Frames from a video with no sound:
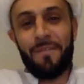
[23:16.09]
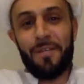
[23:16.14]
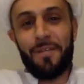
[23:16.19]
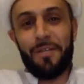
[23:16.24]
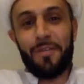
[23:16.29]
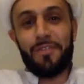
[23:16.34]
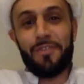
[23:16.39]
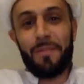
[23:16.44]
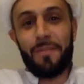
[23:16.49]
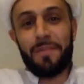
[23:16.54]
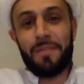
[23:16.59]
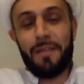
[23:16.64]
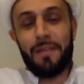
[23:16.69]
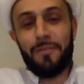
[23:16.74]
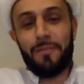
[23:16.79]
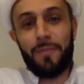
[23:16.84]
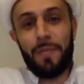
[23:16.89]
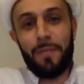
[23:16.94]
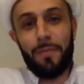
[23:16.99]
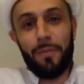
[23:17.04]
You know,
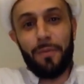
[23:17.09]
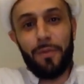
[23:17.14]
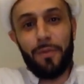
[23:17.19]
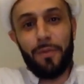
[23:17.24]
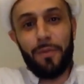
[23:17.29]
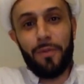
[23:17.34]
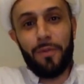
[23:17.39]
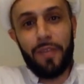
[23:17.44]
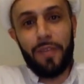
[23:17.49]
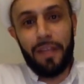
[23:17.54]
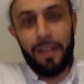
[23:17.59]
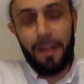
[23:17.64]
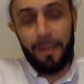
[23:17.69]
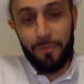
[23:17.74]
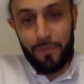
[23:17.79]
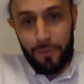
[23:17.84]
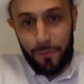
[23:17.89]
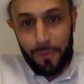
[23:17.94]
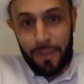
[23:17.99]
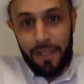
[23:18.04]
sometimes people they
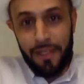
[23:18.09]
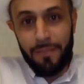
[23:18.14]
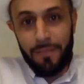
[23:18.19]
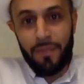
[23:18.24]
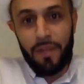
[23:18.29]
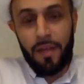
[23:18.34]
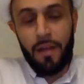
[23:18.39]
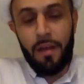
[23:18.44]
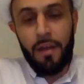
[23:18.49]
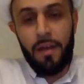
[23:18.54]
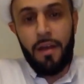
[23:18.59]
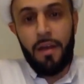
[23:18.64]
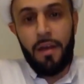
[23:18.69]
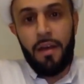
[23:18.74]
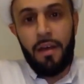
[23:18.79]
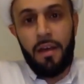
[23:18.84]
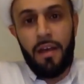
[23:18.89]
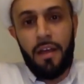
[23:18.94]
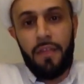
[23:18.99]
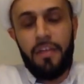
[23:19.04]
come to me
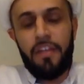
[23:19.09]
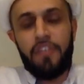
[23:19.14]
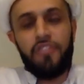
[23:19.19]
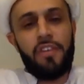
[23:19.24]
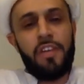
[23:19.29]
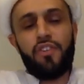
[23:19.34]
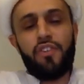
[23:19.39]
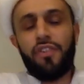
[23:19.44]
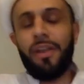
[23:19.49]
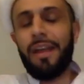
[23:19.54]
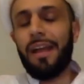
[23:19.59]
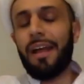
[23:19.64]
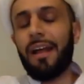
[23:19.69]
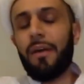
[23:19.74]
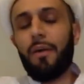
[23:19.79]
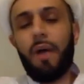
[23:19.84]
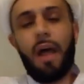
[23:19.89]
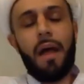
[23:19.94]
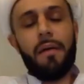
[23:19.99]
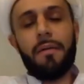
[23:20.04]
and they say, Sheikh,
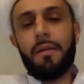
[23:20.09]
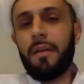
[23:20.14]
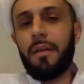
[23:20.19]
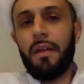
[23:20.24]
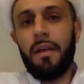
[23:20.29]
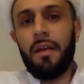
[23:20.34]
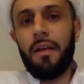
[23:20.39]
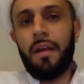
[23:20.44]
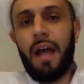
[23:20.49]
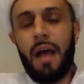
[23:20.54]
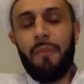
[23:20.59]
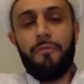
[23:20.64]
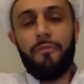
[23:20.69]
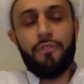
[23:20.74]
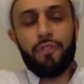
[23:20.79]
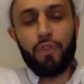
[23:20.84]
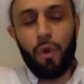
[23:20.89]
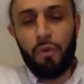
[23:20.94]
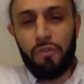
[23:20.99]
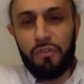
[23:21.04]
I'm
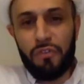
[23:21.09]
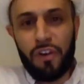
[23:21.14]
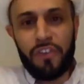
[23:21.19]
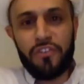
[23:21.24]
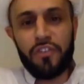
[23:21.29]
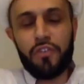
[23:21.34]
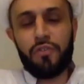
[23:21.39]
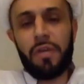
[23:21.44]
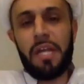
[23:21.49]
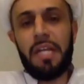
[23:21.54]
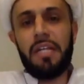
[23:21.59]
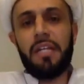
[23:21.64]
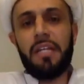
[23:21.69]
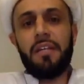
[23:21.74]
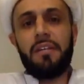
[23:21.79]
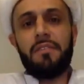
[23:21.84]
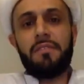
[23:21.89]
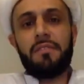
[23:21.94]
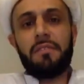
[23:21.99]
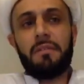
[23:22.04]
so
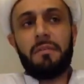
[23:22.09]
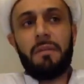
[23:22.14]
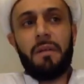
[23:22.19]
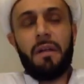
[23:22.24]
frustrated.